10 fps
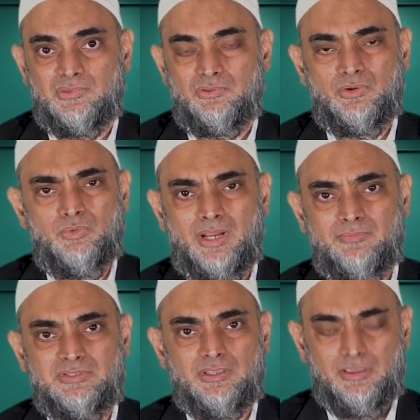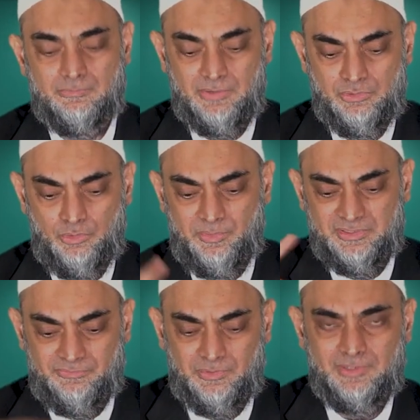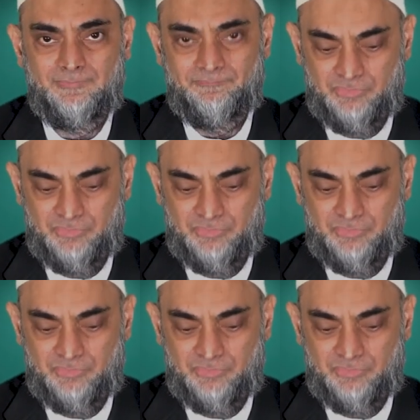You know what happens? When you open the phone,